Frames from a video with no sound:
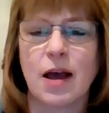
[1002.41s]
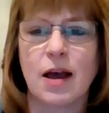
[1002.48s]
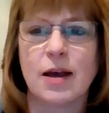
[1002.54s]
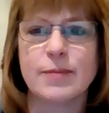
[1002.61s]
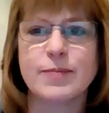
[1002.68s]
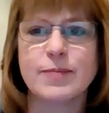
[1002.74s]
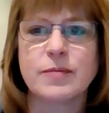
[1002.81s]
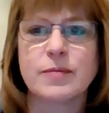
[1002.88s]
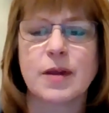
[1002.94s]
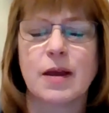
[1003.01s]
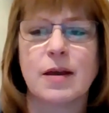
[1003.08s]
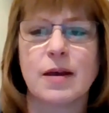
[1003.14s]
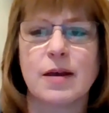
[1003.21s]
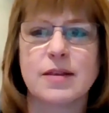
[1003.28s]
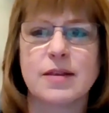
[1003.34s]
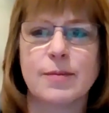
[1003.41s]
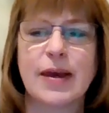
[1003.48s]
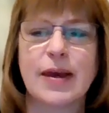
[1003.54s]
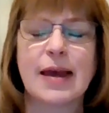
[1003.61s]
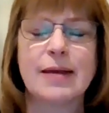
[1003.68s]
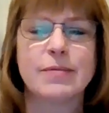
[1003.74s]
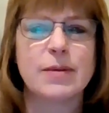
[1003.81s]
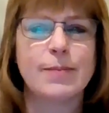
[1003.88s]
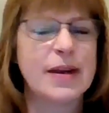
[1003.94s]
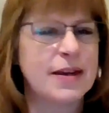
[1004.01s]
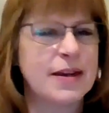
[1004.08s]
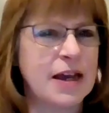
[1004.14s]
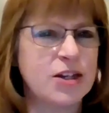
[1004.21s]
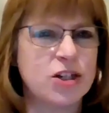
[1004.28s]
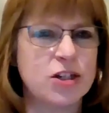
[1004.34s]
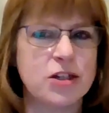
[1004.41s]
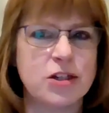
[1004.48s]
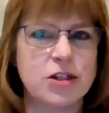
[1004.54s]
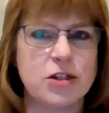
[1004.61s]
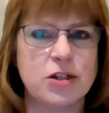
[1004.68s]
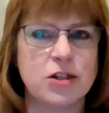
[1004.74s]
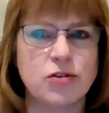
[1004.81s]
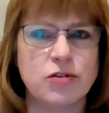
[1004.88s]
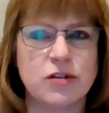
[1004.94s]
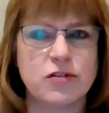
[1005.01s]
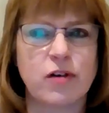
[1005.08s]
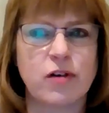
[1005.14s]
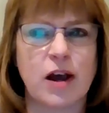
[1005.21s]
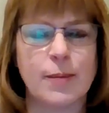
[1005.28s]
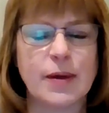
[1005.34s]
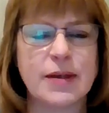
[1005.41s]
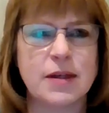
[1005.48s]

The medication you describe,